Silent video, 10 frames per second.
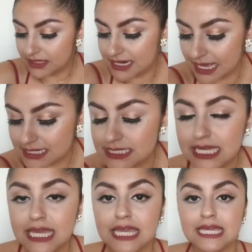the next
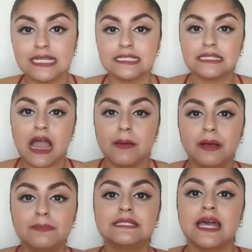thing is I'm
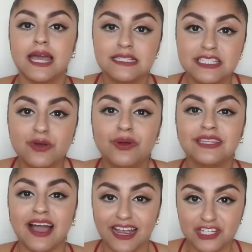obsessed with
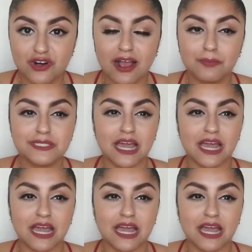eye drops.